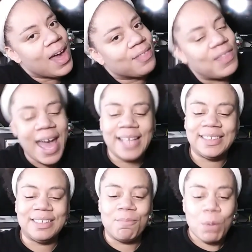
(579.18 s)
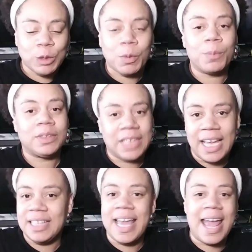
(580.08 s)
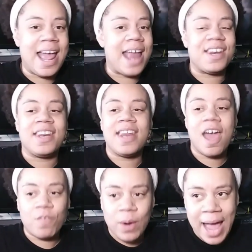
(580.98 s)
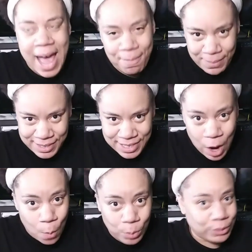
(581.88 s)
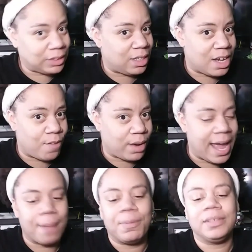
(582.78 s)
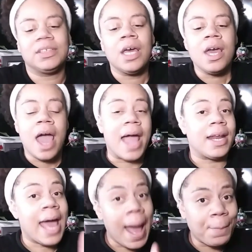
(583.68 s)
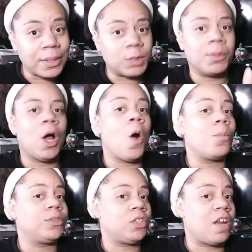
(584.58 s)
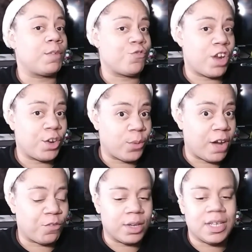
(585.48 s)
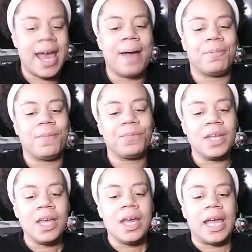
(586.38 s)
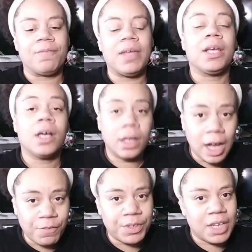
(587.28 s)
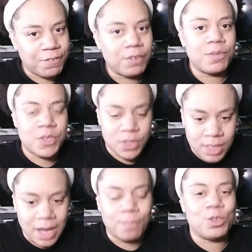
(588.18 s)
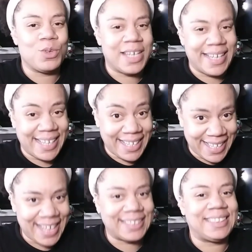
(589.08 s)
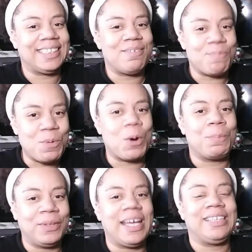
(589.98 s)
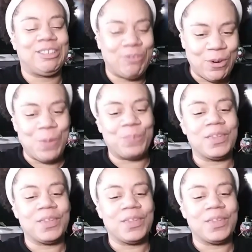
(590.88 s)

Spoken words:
that most people say that never happens, almost never happens. It happens, but almost never. It's very rare for it to happen. If they cut off enough of the stem, you can get more plant to grow.